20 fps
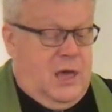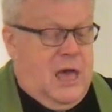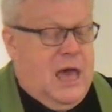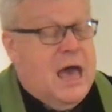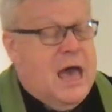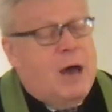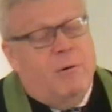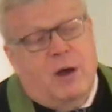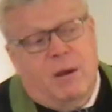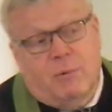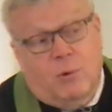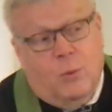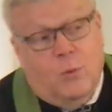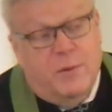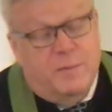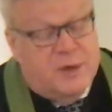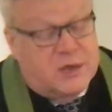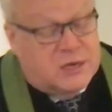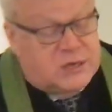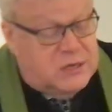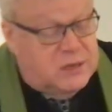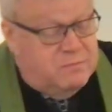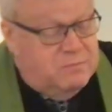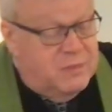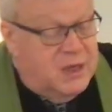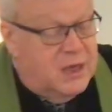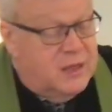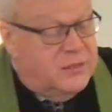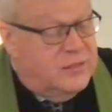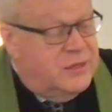However, we must
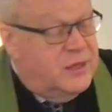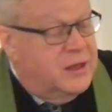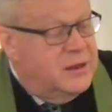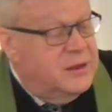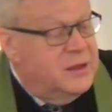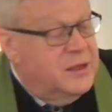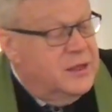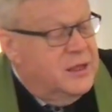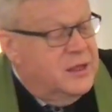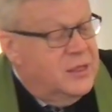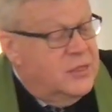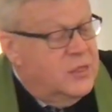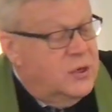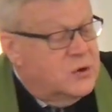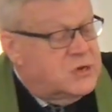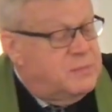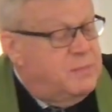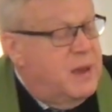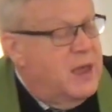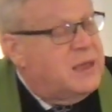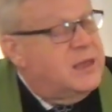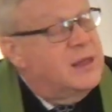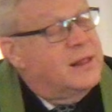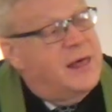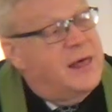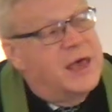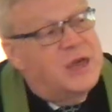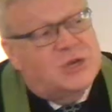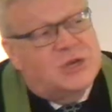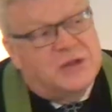admit that their
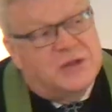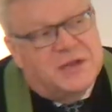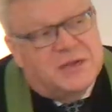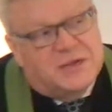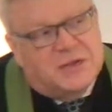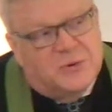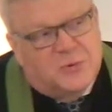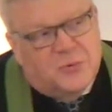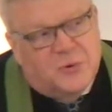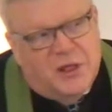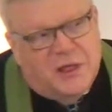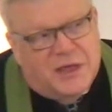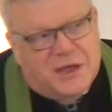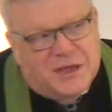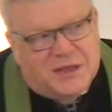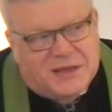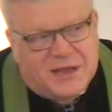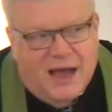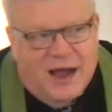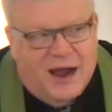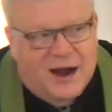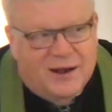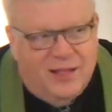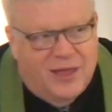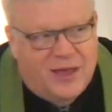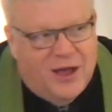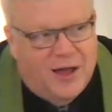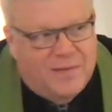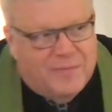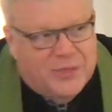speculation isn't really
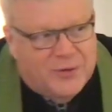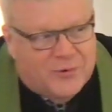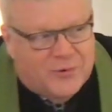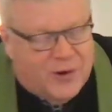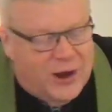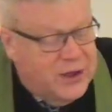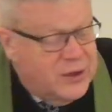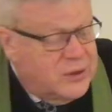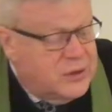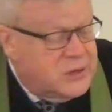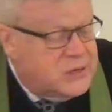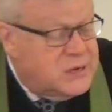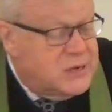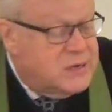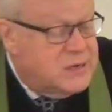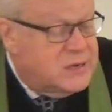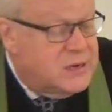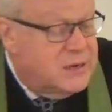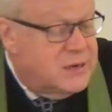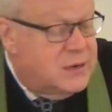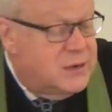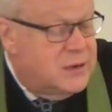entirely off the rails, is it?